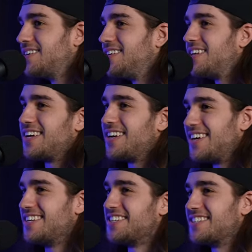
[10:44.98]
uh,
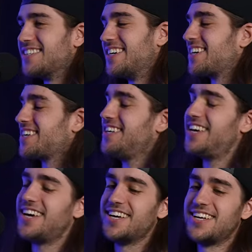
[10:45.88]
and it just like
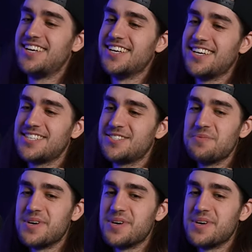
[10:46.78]
yeah, it gets so